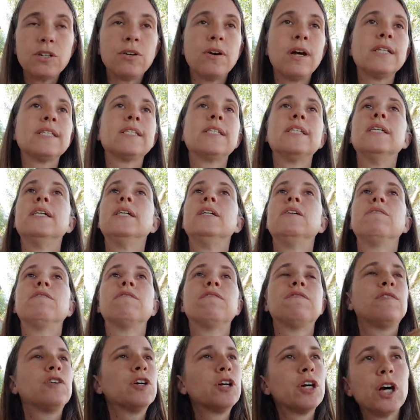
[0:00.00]
crescent
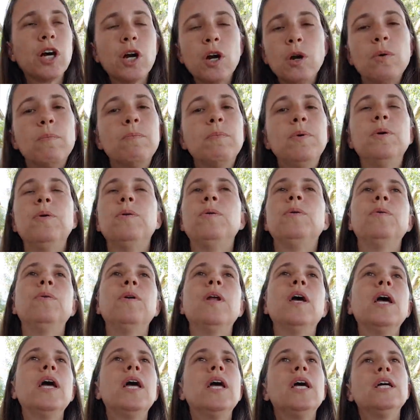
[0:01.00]
Virgo
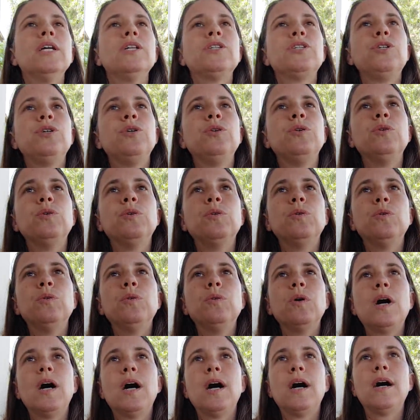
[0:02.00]
moon
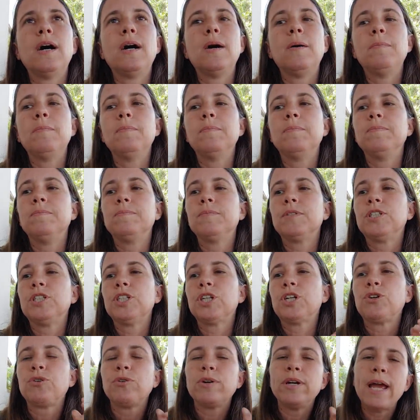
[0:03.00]
to
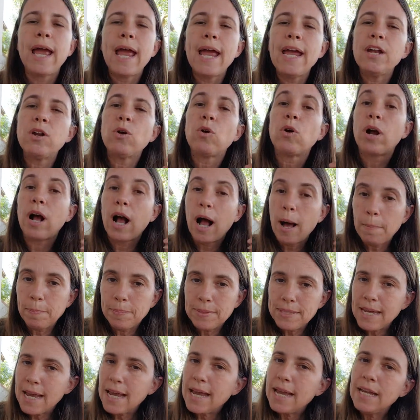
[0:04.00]
create or
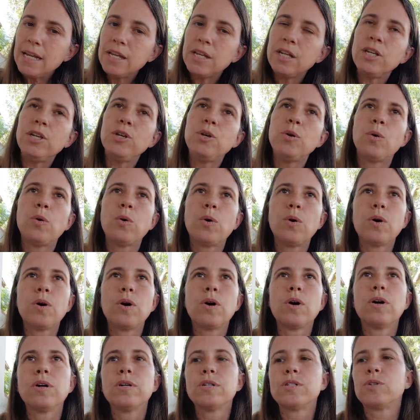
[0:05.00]
update
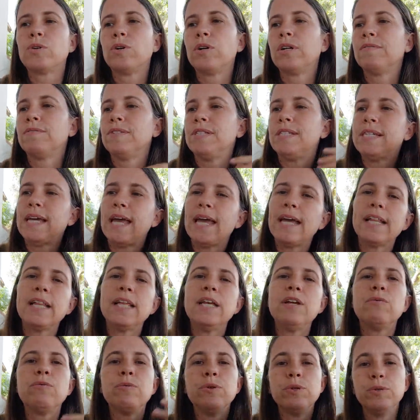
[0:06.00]
your sort of
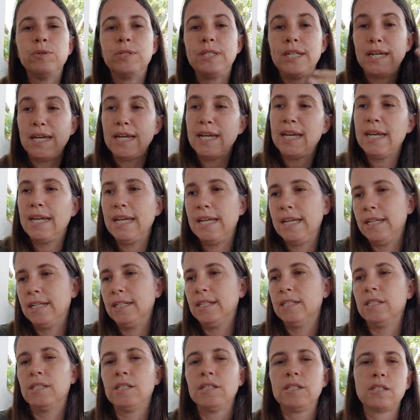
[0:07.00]
daily
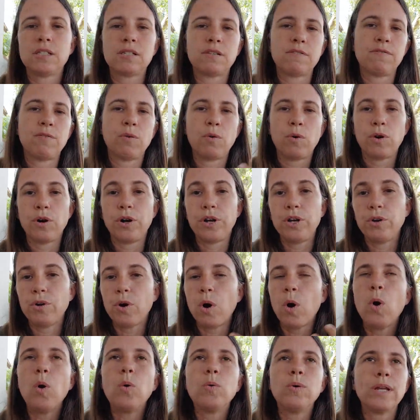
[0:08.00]
routines for your
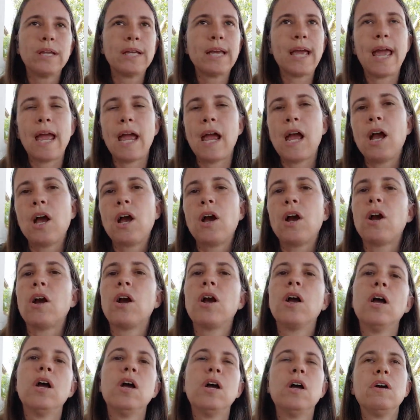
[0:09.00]
own
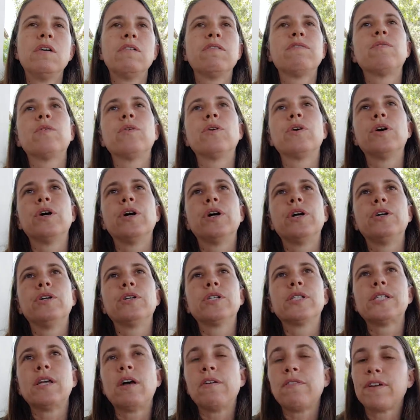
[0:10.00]
care, for
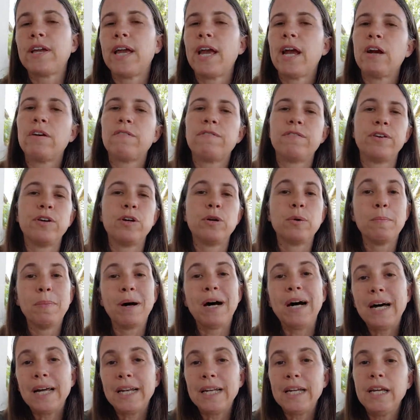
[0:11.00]
your self-care, for your
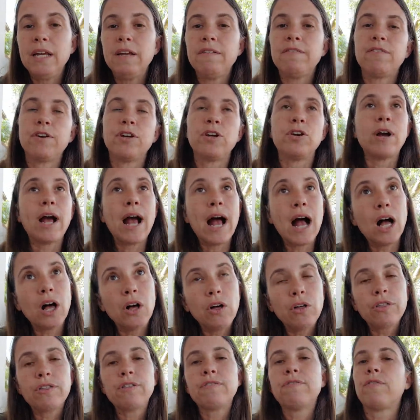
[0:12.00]
body, for your
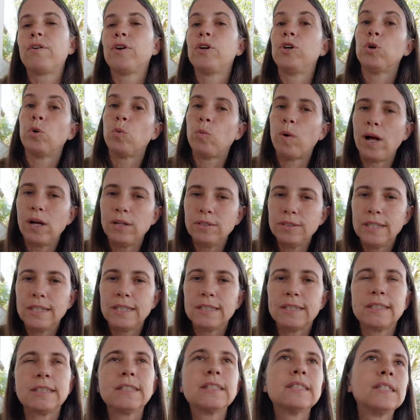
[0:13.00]
health, for your
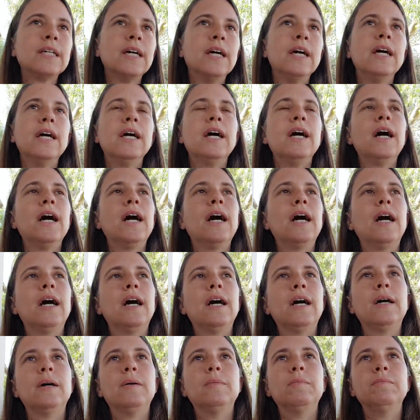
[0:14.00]
wellness.
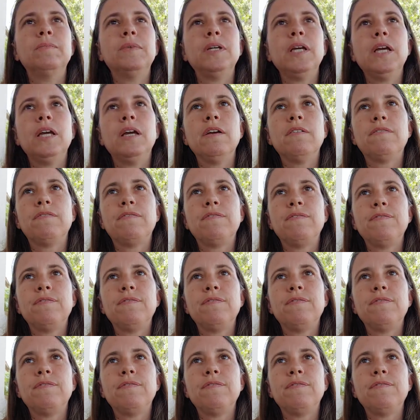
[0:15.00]
If